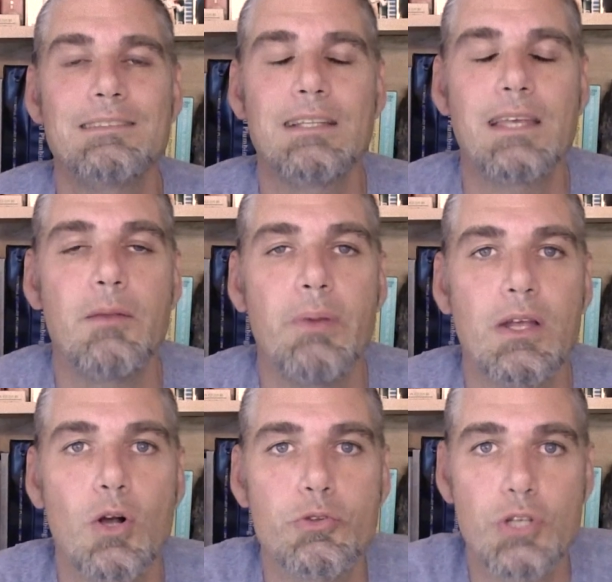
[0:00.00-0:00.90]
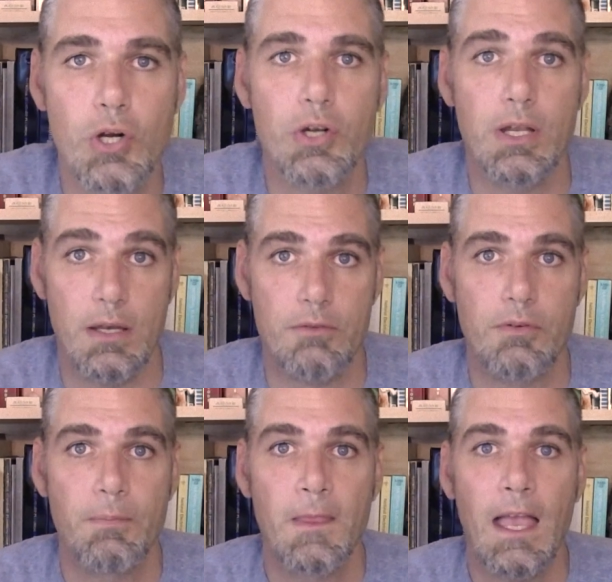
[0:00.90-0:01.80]
can be an alternative.
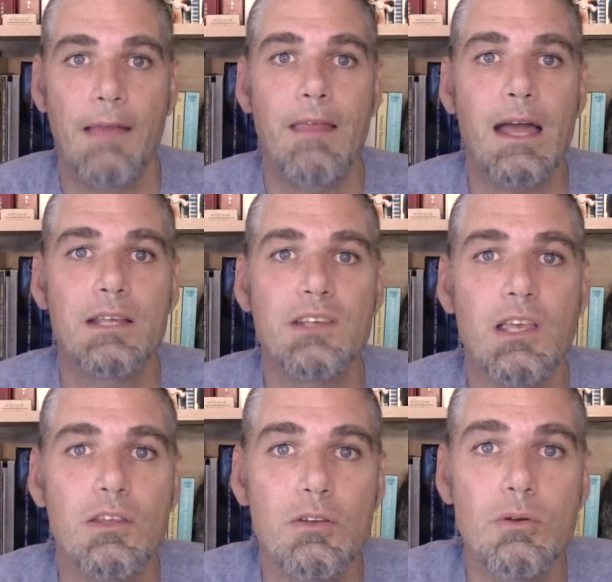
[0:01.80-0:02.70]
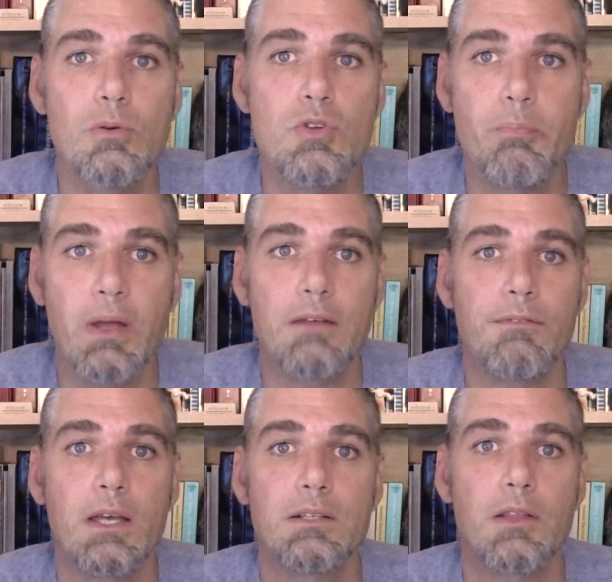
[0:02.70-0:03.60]
And that is a huge
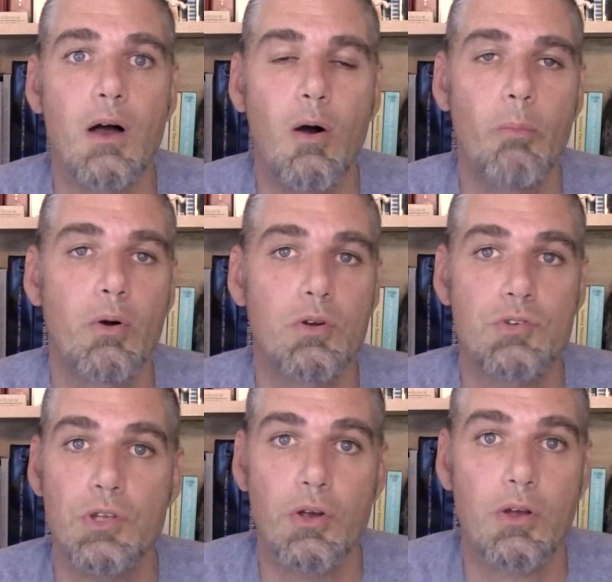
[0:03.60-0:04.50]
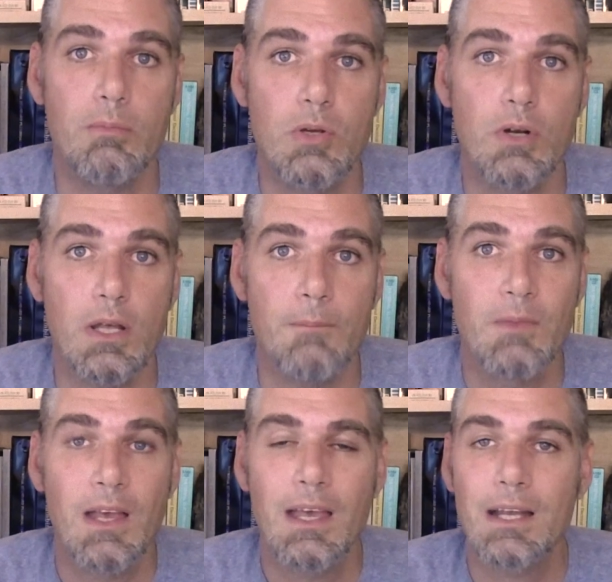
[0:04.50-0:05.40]
benefit to the homeowners in your community.
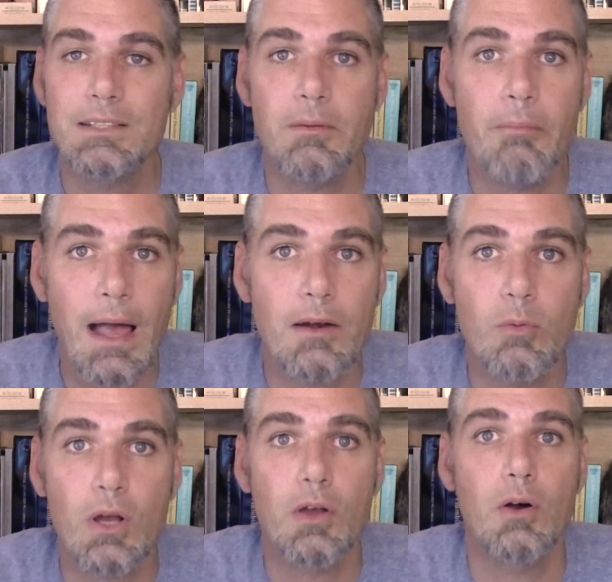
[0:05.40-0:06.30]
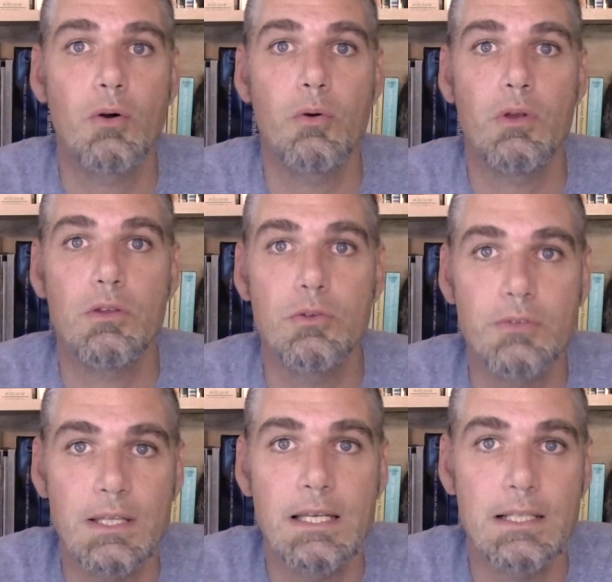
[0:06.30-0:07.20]
It doesn't matter what code you've
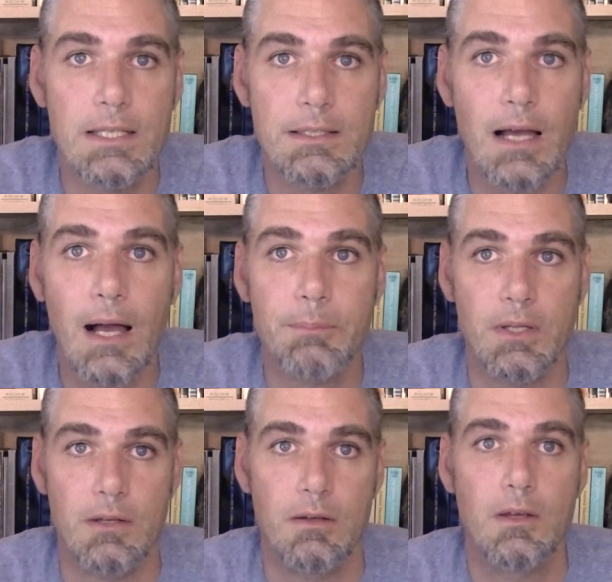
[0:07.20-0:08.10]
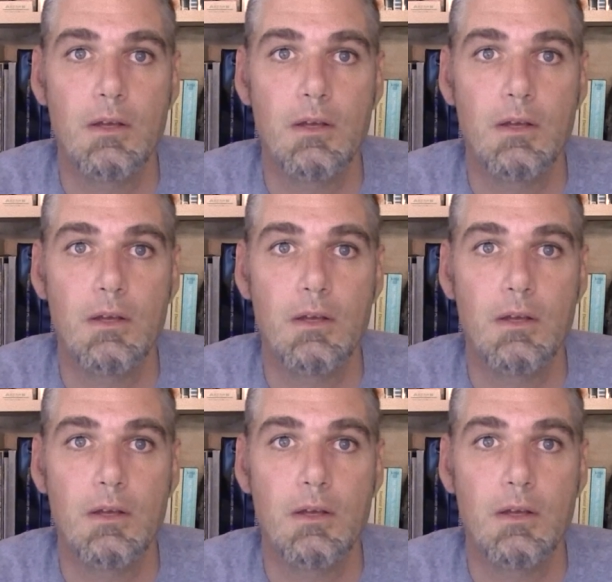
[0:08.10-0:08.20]
legally adopted.